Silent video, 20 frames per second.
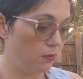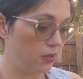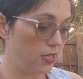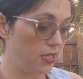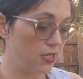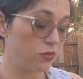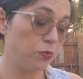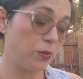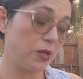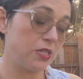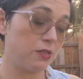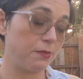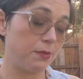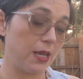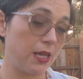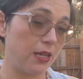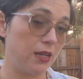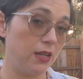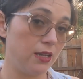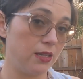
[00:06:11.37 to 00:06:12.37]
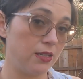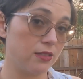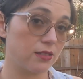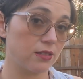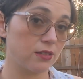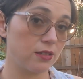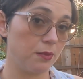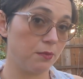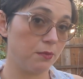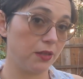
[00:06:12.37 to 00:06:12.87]
This raised bed
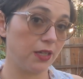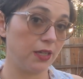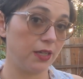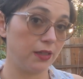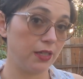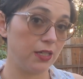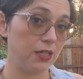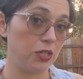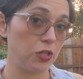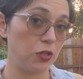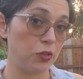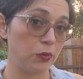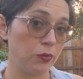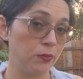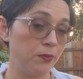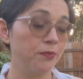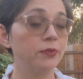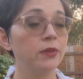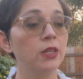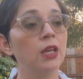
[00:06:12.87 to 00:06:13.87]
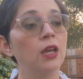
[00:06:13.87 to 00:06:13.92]
is completely new